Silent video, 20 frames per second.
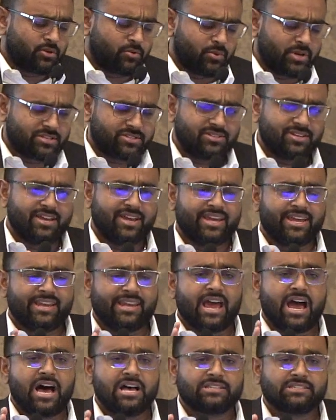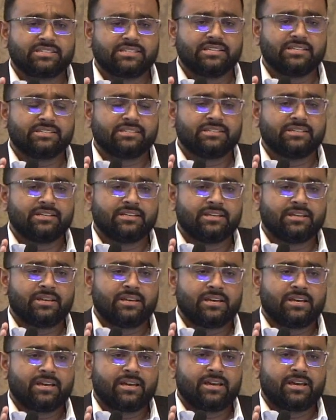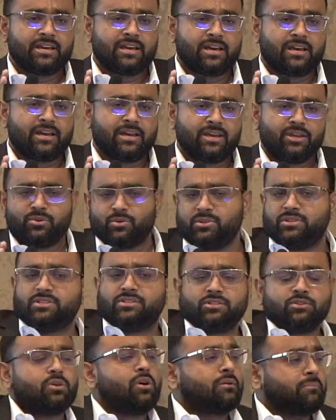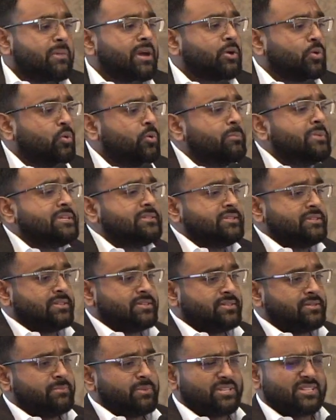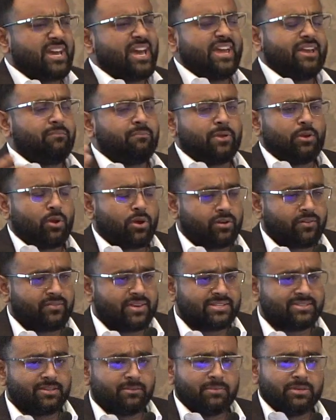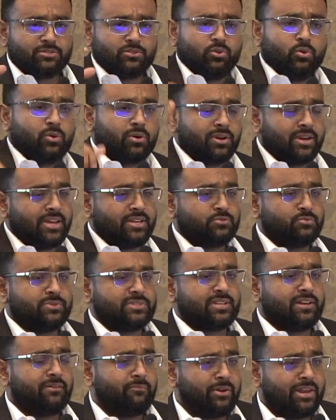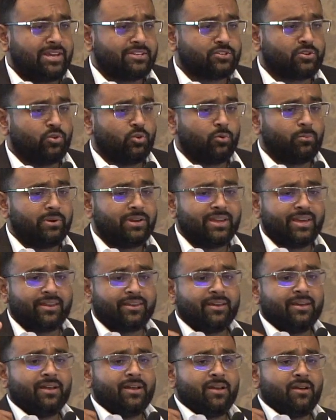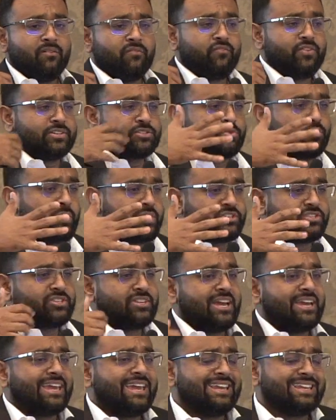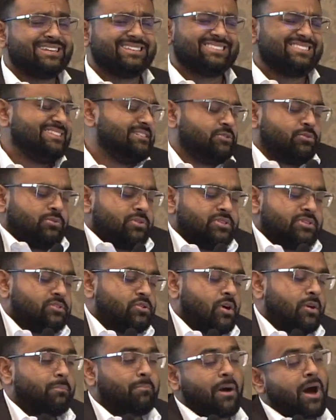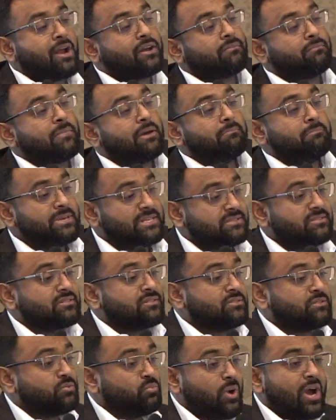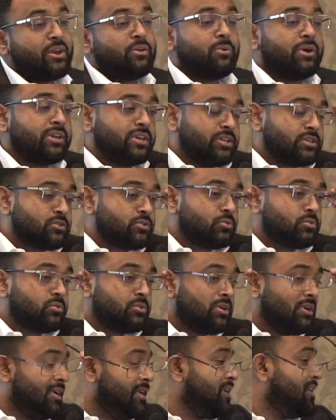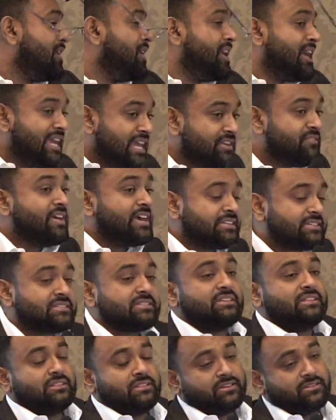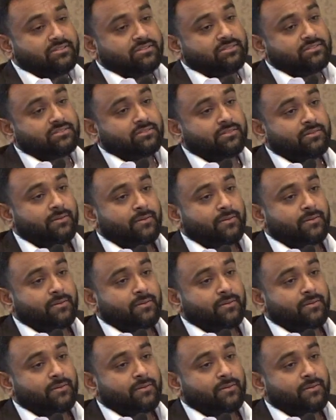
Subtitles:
the question I get asked is, you know, this is not my core business, because I help a lot of SMEs locally as well as globally. And first question I get is this, you know, this is not part of my business. Why do I need to invest in this?